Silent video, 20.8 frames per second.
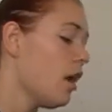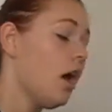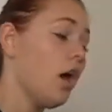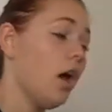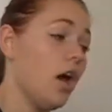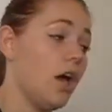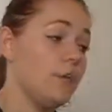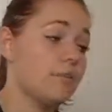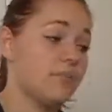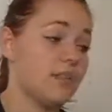
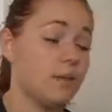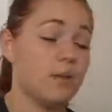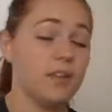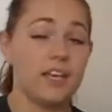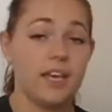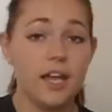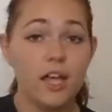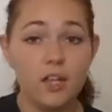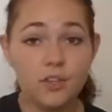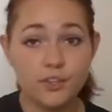
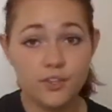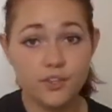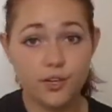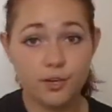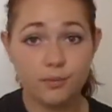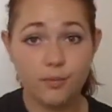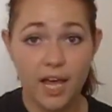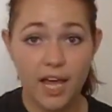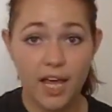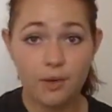Something else you're
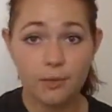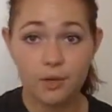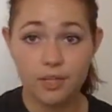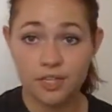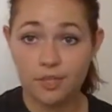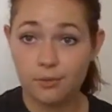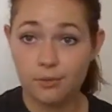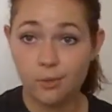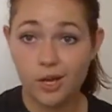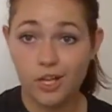
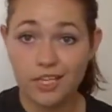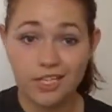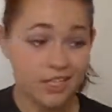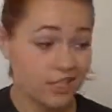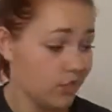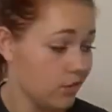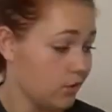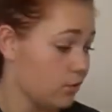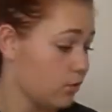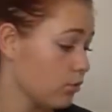gonna want to
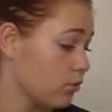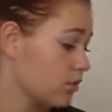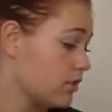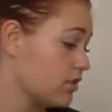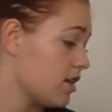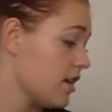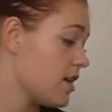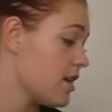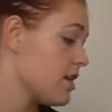use